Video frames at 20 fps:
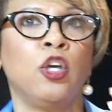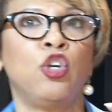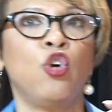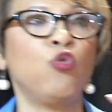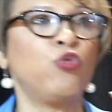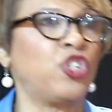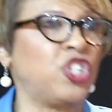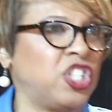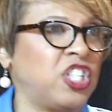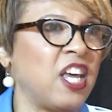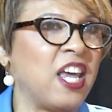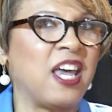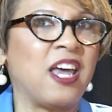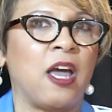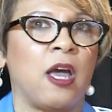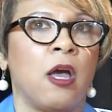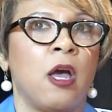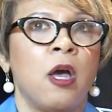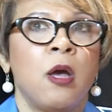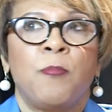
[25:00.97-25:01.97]
You see
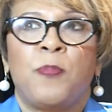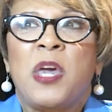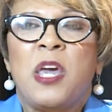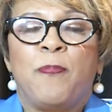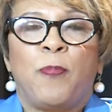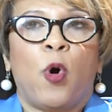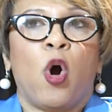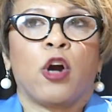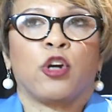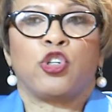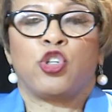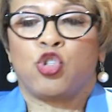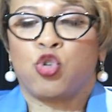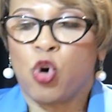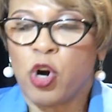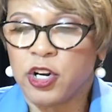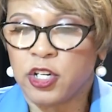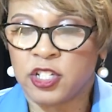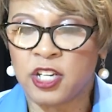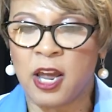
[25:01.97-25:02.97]
it. People are
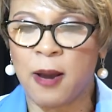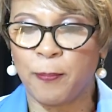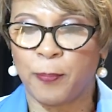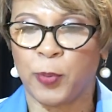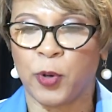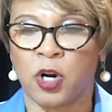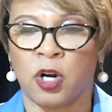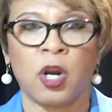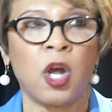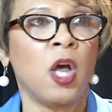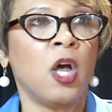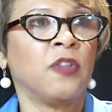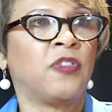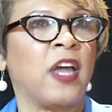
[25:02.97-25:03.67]
short-tempered.